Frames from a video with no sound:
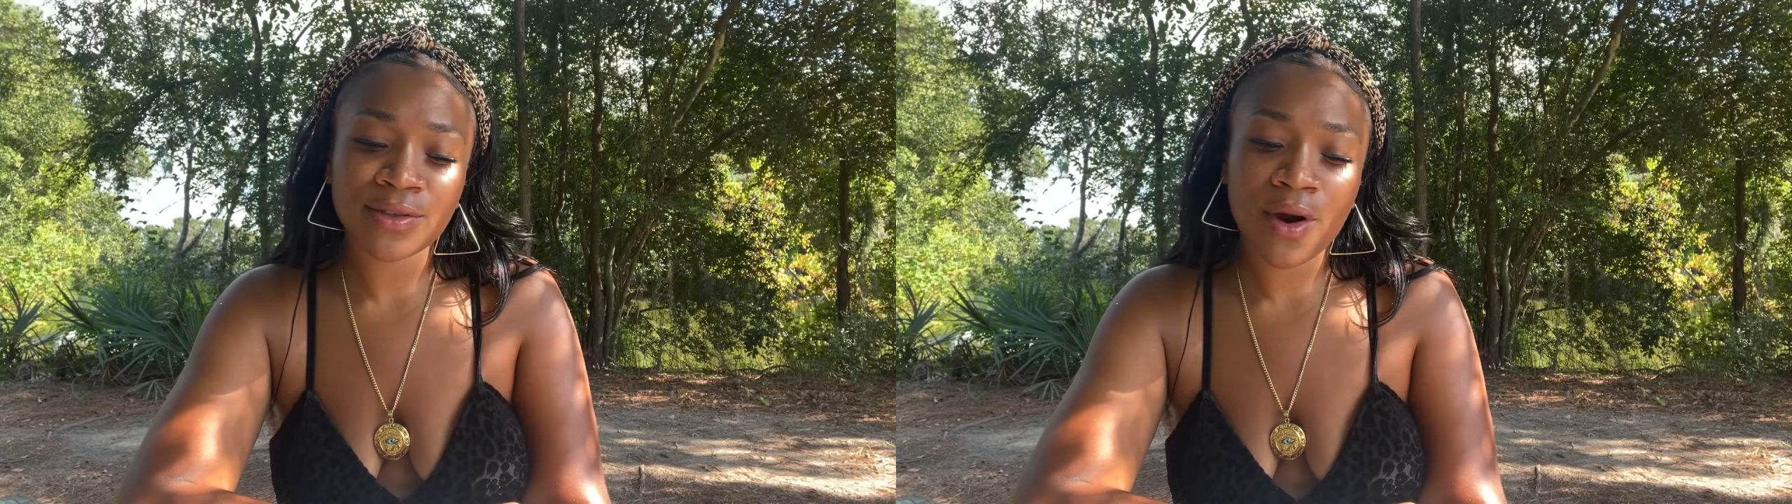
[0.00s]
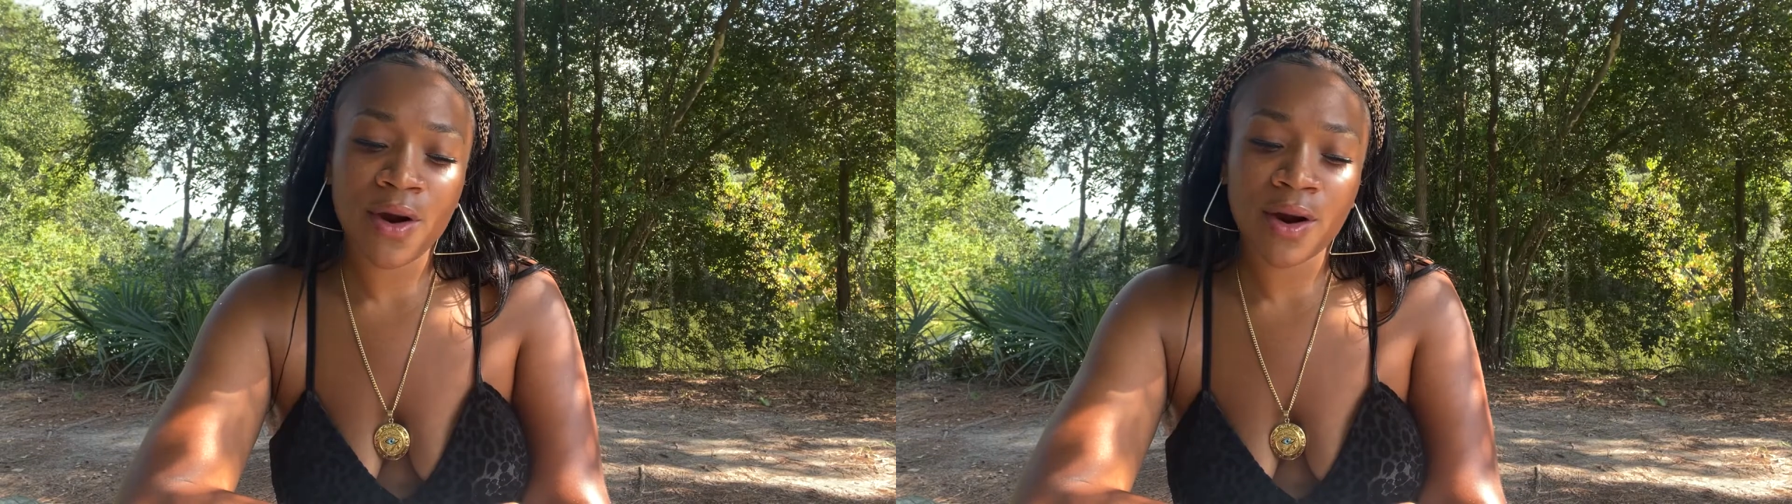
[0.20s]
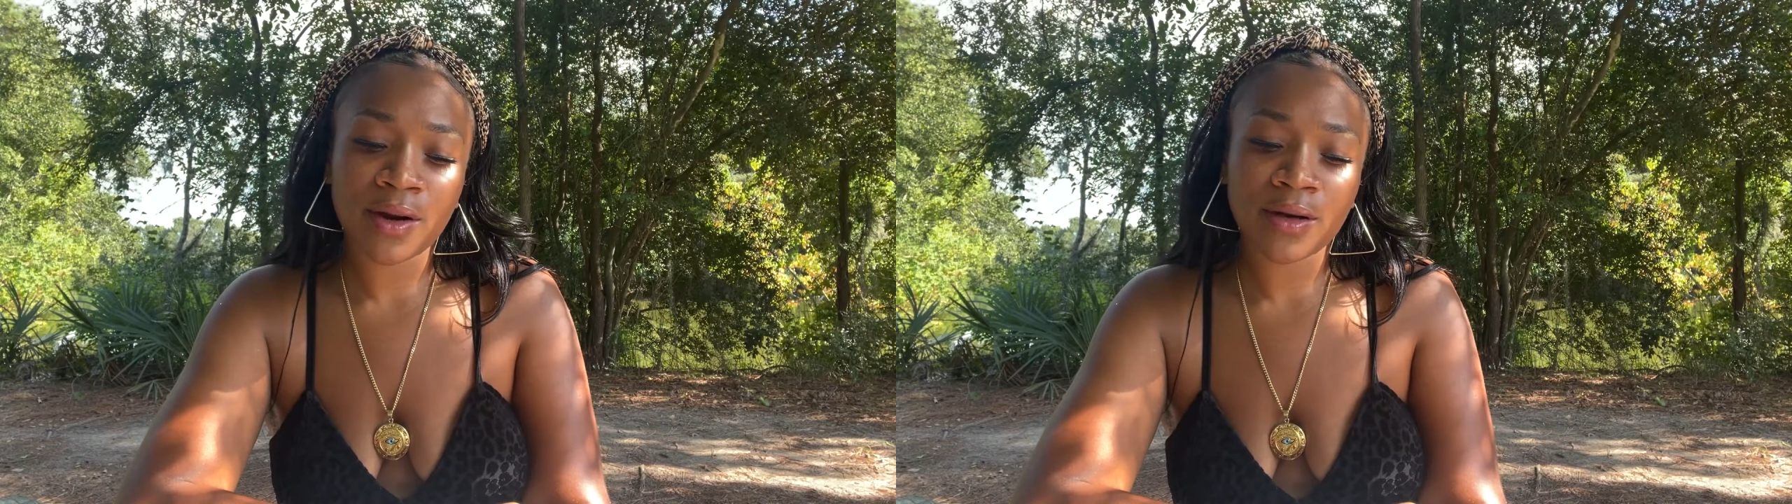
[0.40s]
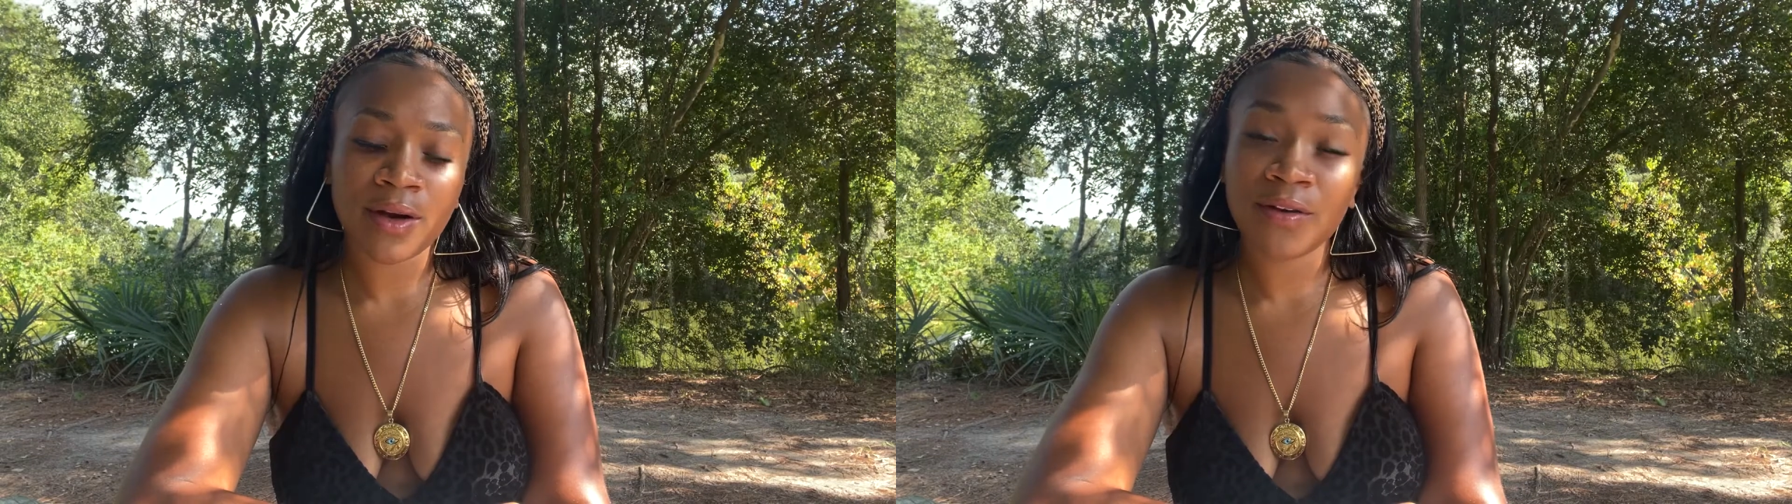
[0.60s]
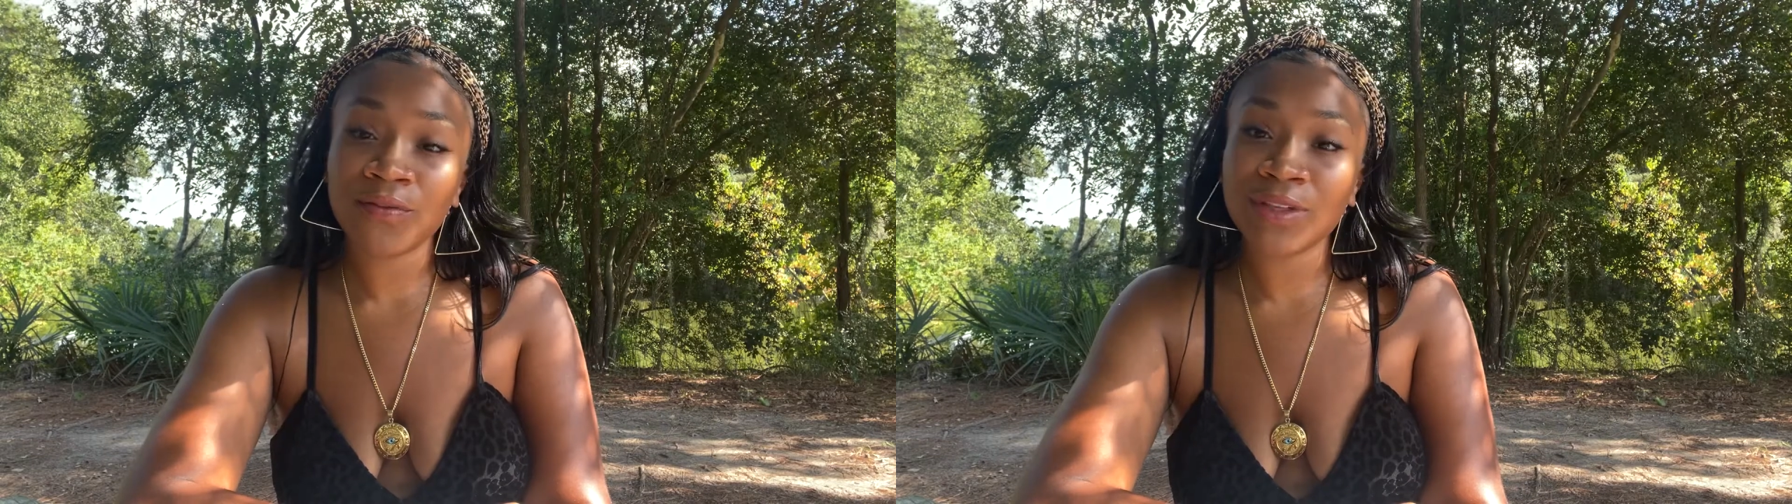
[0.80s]
card
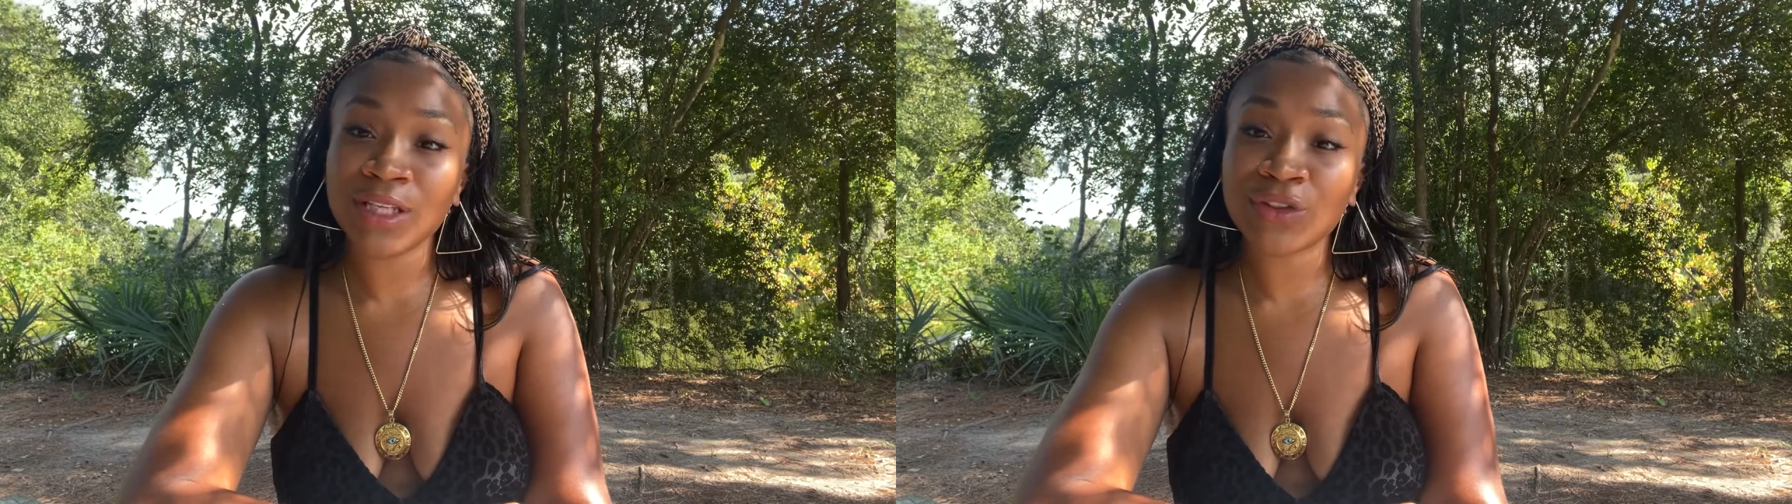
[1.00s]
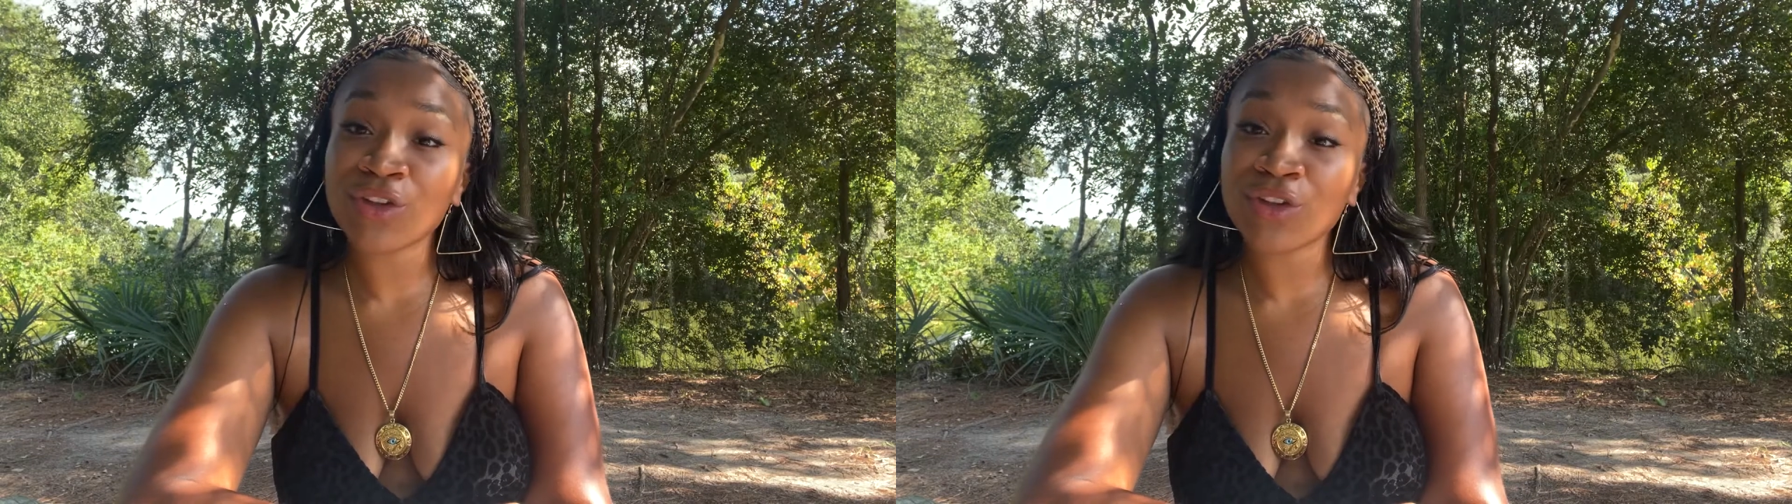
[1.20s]
of the